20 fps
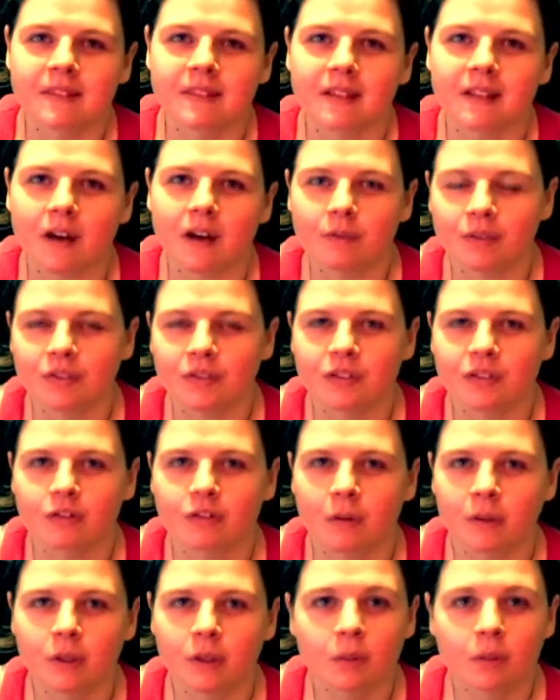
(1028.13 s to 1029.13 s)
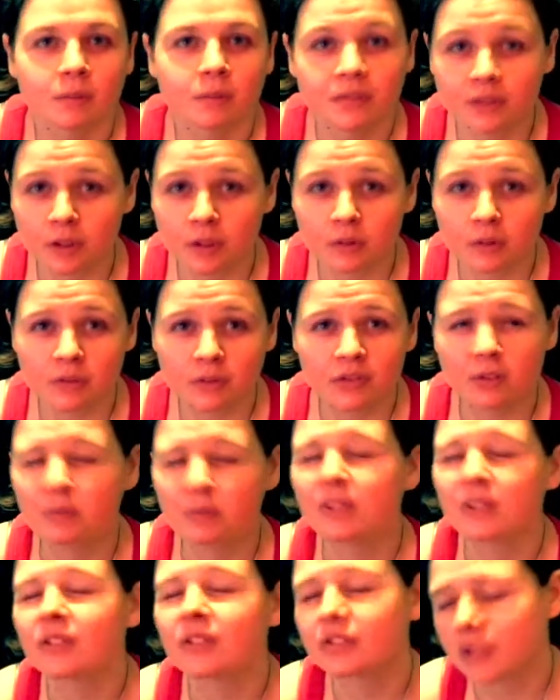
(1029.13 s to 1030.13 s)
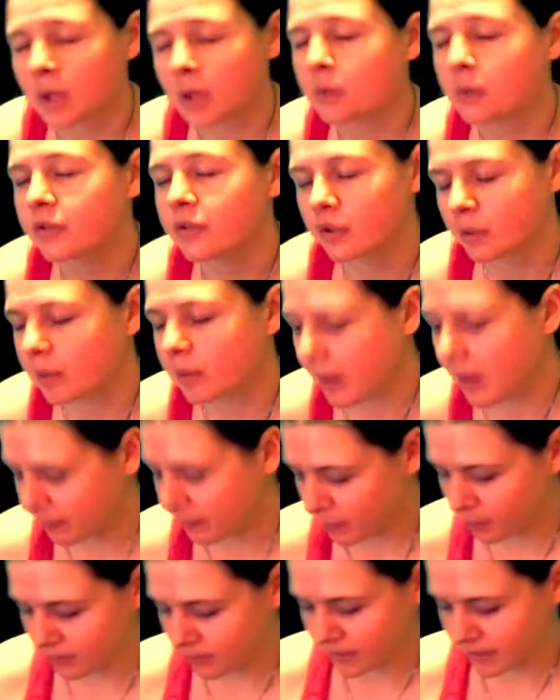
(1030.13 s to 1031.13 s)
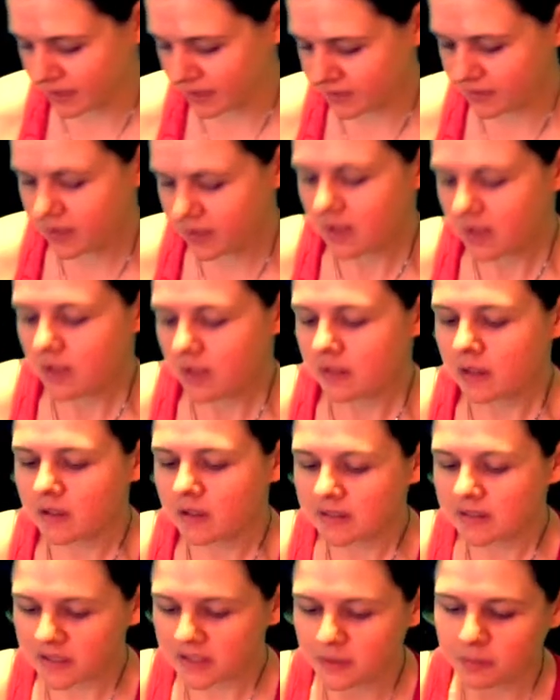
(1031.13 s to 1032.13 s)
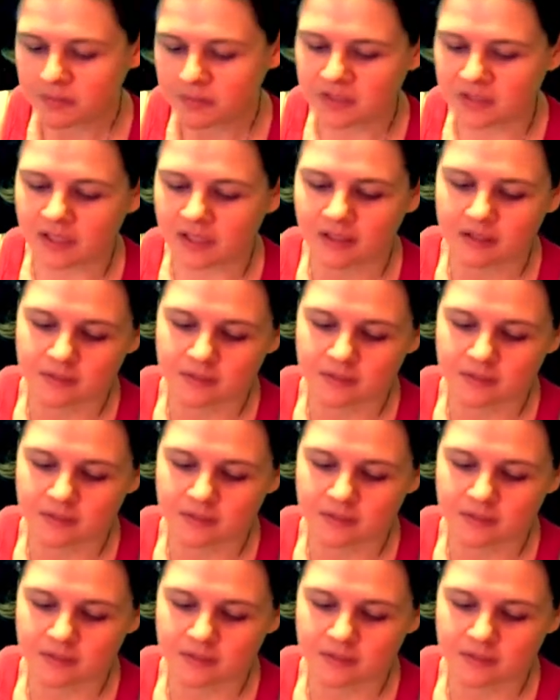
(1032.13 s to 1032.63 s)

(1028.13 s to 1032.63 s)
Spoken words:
Obviously growing up, Scoop used to be so popular with these, not this particular